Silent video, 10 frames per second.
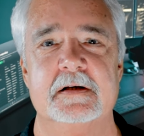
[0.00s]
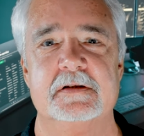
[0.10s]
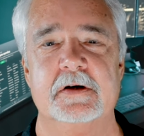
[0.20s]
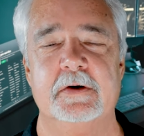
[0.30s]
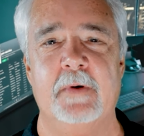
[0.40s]

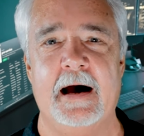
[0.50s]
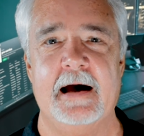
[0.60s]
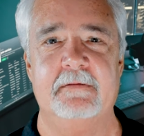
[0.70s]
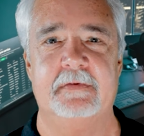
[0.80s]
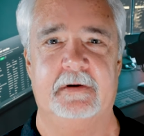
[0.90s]
So you
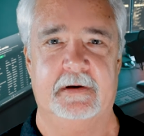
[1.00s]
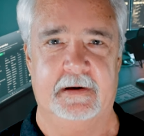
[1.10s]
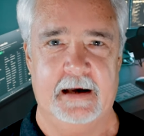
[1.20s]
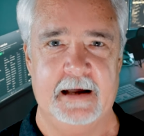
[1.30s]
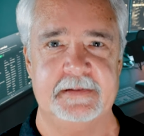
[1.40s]
have,
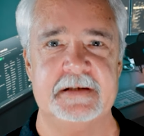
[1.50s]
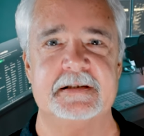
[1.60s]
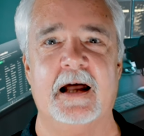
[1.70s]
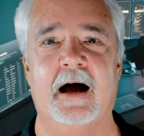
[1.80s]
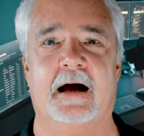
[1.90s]
at this
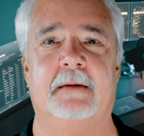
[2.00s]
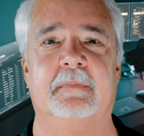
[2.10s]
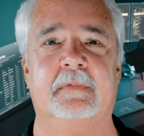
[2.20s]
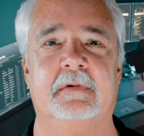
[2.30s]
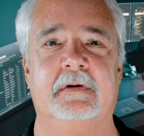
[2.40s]
time,